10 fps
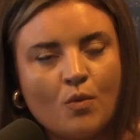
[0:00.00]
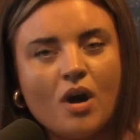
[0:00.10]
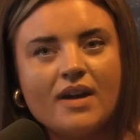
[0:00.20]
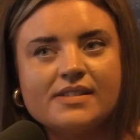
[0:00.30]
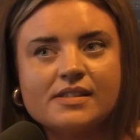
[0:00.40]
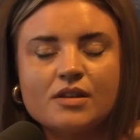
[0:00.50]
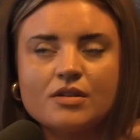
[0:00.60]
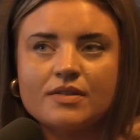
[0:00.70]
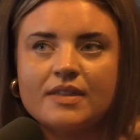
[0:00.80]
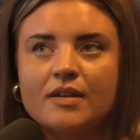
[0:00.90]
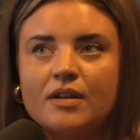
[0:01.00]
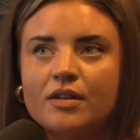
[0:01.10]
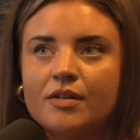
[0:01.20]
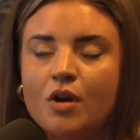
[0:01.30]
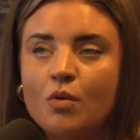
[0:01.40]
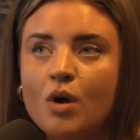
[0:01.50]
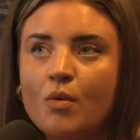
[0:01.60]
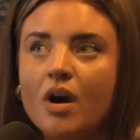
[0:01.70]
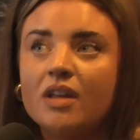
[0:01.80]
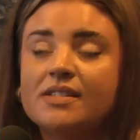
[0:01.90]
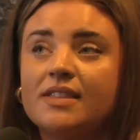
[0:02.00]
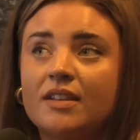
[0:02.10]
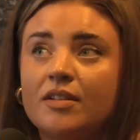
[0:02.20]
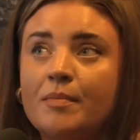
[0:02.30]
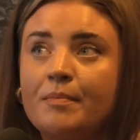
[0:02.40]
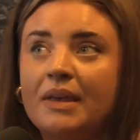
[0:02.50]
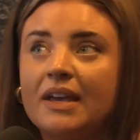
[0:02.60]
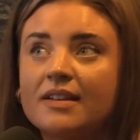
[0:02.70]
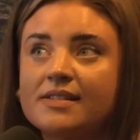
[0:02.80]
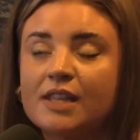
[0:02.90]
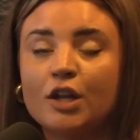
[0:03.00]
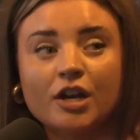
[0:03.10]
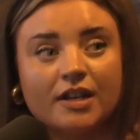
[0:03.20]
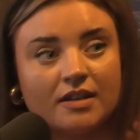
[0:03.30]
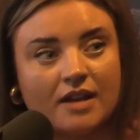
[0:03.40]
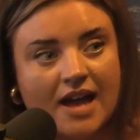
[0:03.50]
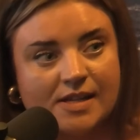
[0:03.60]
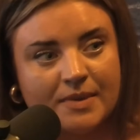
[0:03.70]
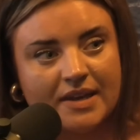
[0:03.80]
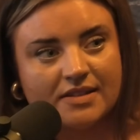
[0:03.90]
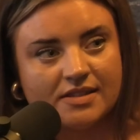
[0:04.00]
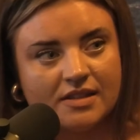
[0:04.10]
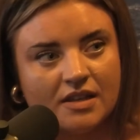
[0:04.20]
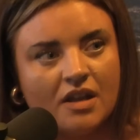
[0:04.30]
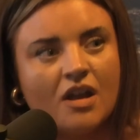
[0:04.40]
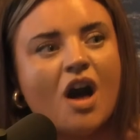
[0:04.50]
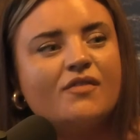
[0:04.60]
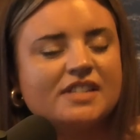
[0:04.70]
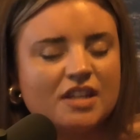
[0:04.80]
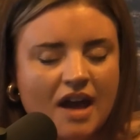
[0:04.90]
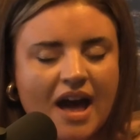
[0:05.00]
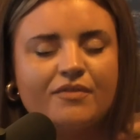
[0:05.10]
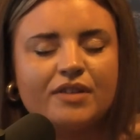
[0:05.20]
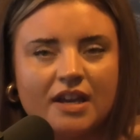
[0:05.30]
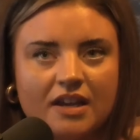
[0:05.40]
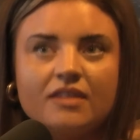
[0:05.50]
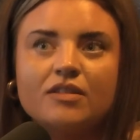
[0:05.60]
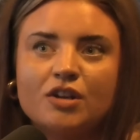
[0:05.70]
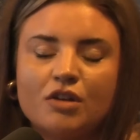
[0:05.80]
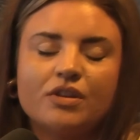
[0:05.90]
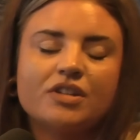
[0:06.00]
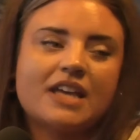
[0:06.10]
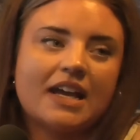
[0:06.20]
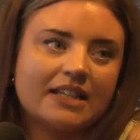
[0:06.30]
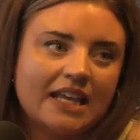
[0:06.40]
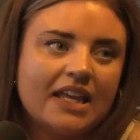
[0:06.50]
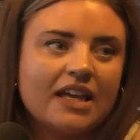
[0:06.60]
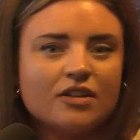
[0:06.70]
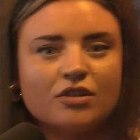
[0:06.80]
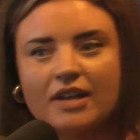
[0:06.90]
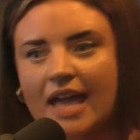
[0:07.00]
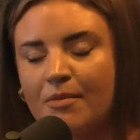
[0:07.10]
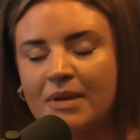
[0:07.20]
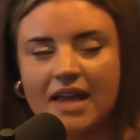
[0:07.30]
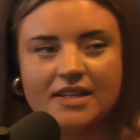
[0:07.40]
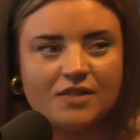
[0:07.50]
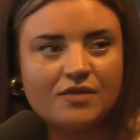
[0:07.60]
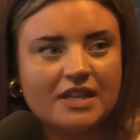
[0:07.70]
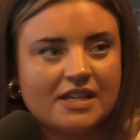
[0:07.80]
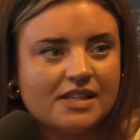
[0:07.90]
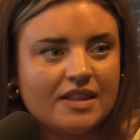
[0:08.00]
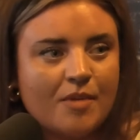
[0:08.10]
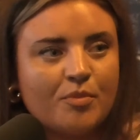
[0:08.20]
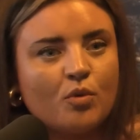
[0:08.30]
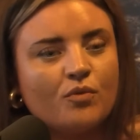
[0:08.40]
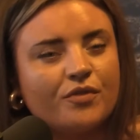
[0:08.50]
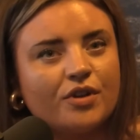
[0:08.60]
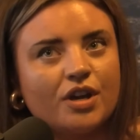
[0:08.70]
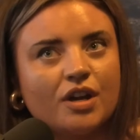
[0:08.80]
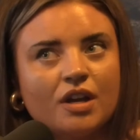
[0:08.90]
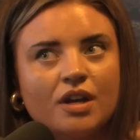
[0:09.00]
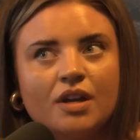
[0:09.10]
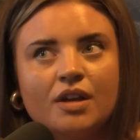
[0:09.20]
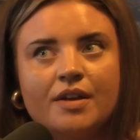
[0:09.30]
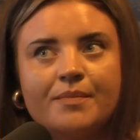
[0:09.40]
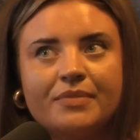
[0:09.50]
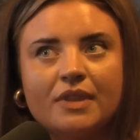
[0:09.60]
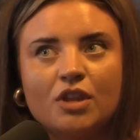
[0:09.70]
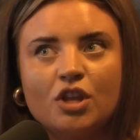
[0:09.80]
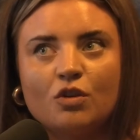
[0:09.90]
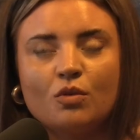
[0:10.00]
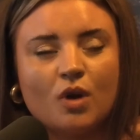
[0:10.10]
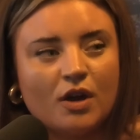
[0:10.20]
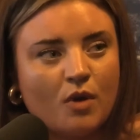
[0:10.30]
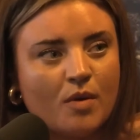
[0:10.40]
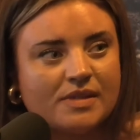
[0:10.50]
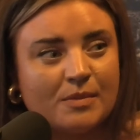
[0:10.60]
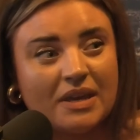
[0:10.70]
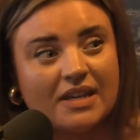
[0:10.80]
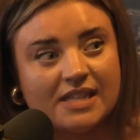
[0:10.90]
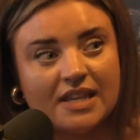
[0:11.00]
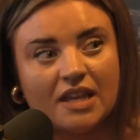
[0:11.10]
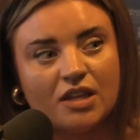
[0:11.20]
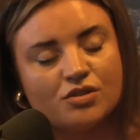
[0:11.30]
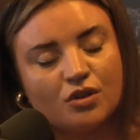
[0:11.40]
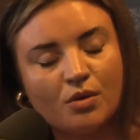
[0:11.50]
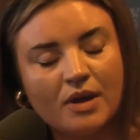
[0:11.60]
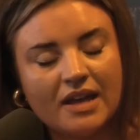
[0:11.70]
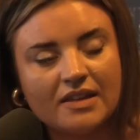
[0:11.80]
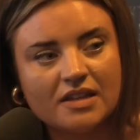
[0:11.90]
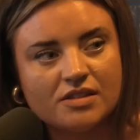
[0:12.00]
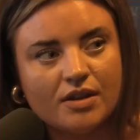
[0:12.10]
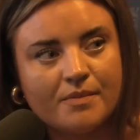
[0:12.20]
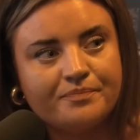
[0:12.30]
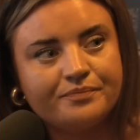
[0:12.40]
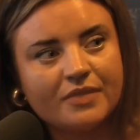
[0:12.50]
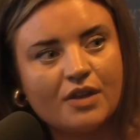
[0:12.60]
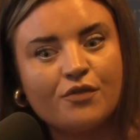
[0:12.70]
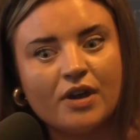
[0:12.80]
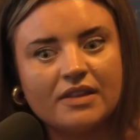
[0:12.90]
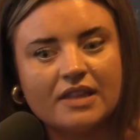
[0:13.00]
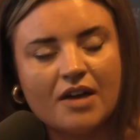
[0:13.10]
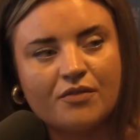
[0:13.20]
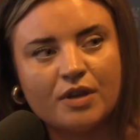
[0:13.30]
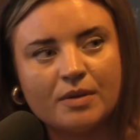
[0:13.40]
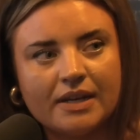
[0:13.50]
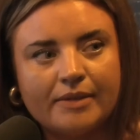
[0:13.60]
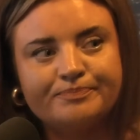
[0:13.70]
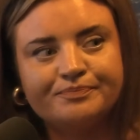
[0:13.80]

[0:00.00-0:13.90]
What was the biggest learning aspect? Obviously you have like, you know, your technique and your game plan and different things like that, but for you, kind of what was the biggest thing that you took away in that time fighting that frequently?